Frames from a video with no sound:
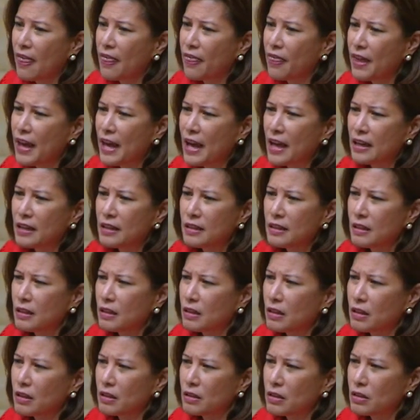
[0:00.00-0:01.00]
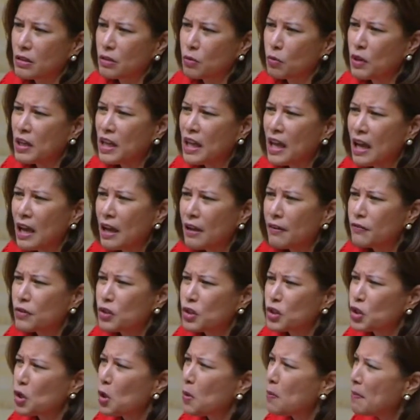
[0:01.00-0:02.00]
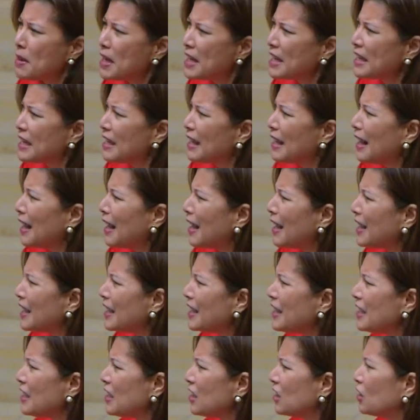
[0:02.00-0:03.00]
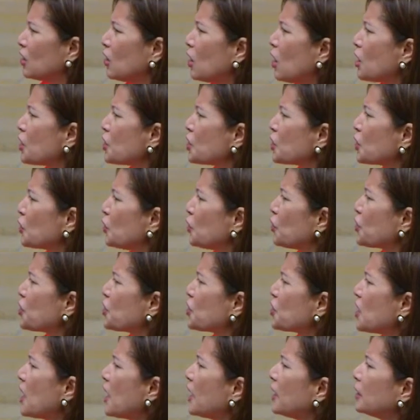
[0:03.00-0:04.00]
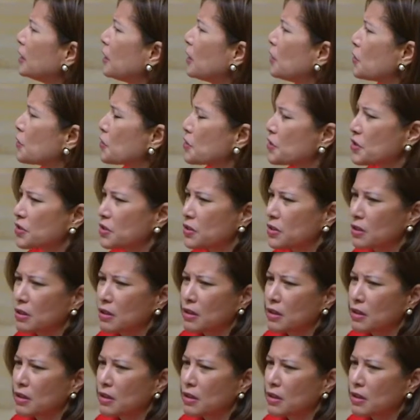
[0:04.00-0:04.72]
that we have so many ideological silos,